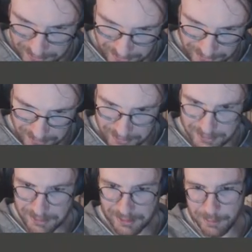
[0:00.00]
and these
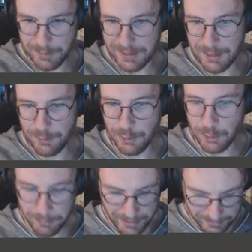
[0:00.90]
things. But then if you
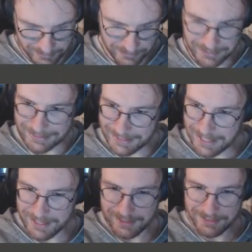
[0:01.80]
go back
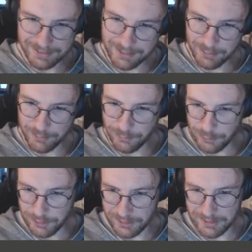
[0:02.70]
again, even
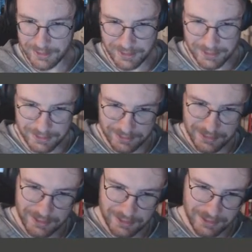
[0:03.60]
further than that,
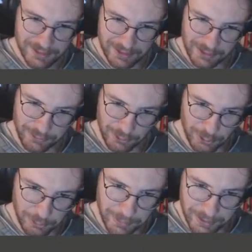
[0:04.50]
if you
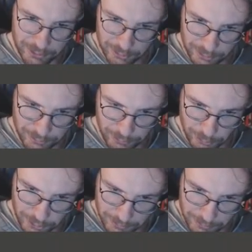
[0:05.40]
go back to the Ford